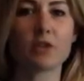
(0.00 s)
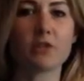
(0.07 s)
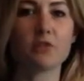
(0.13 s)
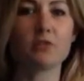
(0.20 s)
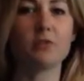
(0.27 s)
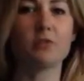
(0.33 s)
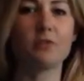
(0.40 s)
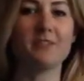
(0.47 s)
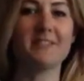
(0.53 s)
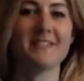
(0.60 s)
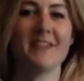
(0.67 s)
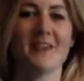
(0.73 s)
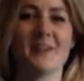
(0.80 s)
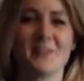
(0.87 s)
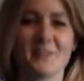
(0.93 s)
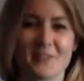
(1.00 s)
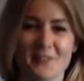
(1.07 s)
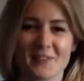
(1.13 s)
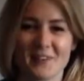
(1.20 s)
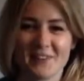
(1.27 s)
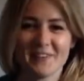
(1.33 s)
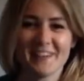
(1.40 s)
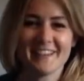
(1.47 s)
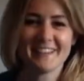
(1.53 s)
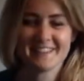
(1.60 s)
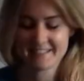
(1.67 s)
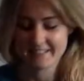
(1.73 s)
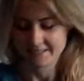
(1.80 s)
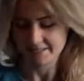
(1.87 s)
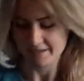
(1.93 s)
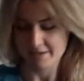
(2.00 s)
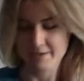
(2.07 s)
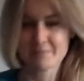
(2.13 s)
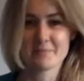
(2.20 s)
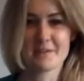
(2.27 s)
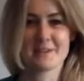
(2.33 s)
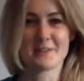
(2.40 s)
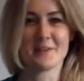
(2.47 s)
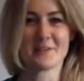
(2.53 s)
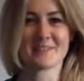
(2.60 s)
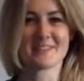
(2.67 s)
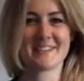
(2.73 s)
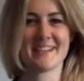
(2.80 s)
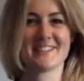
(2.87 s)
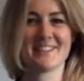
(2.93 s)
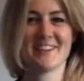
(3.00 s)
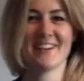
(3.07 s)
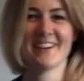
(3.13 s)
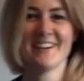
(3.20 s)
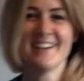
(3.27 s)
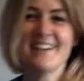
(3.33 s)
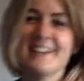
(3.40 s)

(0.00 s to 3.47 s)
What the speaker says: Jones from the physio crew. This is my dog Sasha.